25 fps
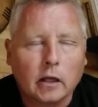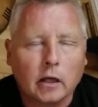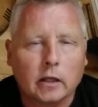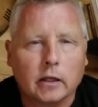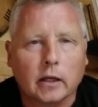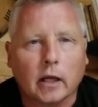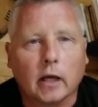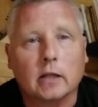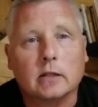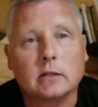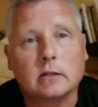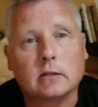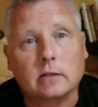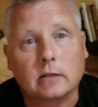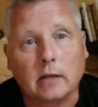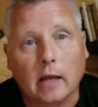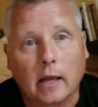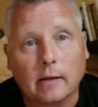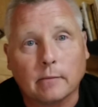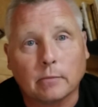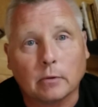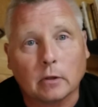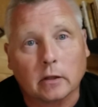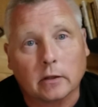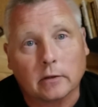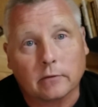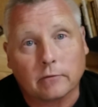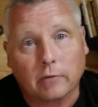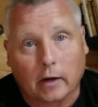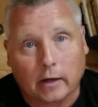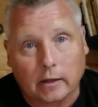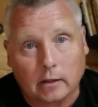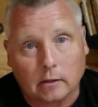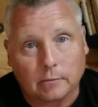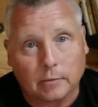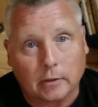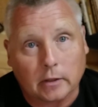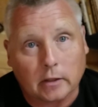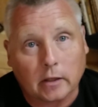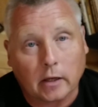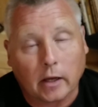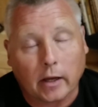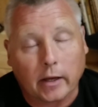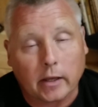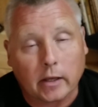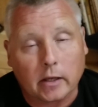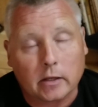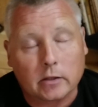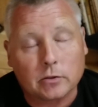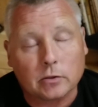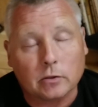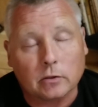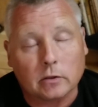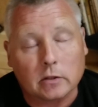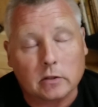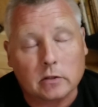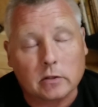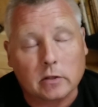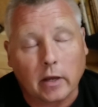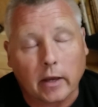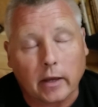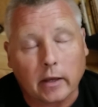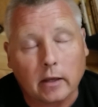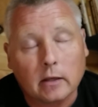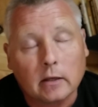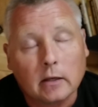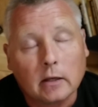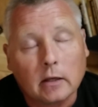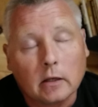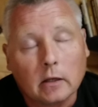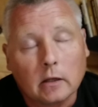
an unstable environment, I guess you could say,